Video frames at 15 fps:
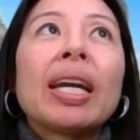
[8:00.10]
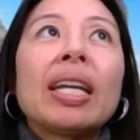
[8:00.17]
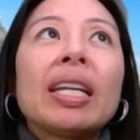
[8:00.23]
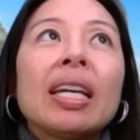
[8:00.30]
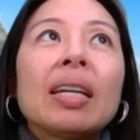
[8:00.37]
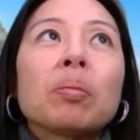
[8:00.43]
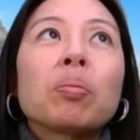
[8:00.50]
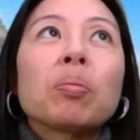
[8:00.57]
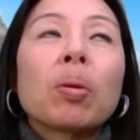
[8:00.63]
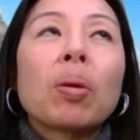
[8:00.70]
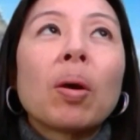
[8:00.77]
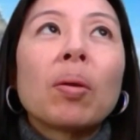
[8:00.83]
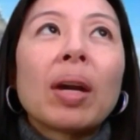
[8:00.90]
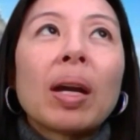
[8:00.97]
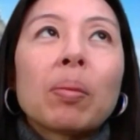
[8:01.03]
training
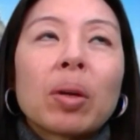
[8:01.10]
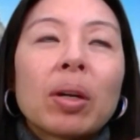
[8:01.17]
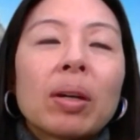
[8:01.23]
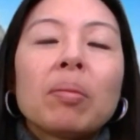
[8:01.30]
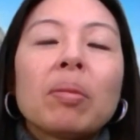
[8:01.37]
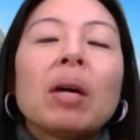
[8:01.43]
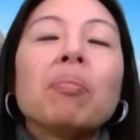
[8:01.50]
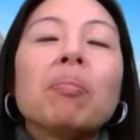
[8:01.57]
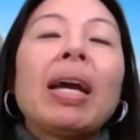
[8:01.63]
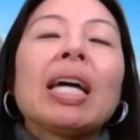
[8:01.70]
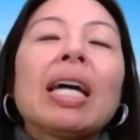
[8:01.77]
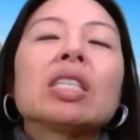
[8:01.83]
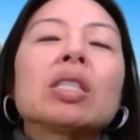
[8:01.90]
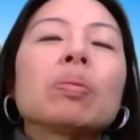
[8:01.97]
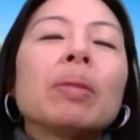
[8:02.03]
program or a
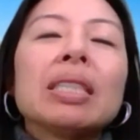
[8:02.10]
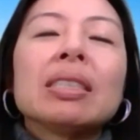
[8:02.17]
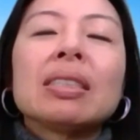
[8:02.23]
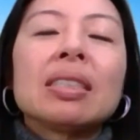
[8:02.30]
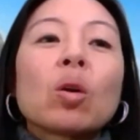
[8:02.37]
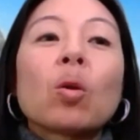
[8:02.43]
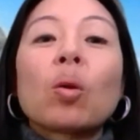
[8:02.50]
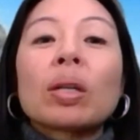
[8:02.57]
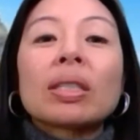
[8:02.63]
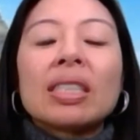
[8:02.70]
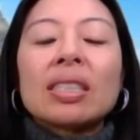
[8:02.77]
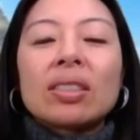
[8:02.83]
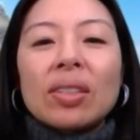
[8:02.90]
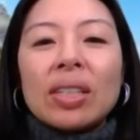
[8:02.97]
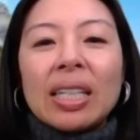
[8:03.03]
management
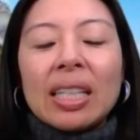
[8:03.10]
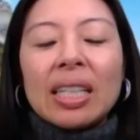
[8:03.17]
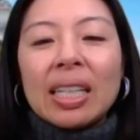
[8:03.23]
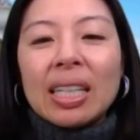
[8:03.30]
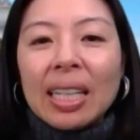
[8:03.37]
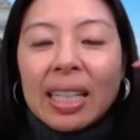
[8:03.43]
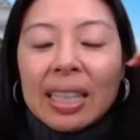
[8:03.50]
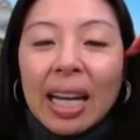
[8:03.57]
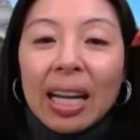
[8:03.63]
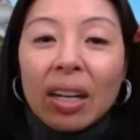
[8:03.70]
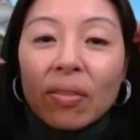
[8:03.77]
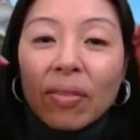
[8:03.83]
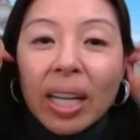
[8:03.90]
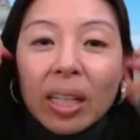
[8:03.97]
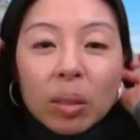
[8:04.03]
courses or anything like that
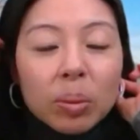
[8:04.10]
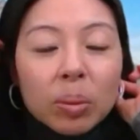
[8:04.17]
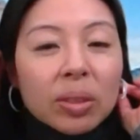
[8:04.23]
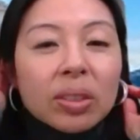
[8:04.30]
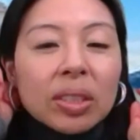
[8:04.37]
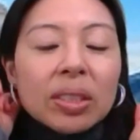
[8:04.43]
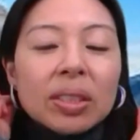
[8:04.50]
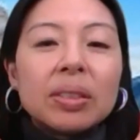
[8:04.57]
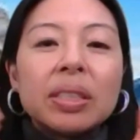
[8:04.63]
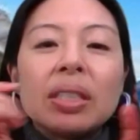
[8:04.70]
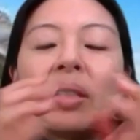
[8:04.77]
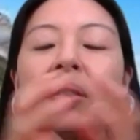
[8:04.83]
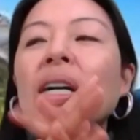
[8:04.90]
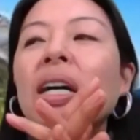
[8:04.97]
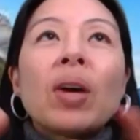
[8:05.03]
available to
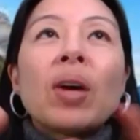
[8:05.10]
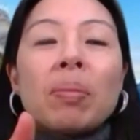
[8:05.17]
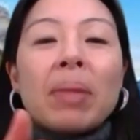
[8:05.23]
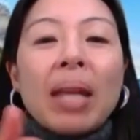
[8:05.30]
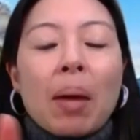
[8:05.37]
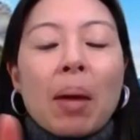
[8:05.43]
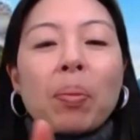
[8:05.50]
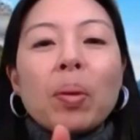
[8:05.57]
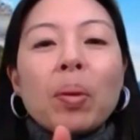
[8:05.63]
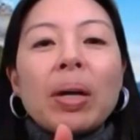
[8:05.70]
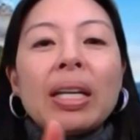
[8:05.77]
you. From that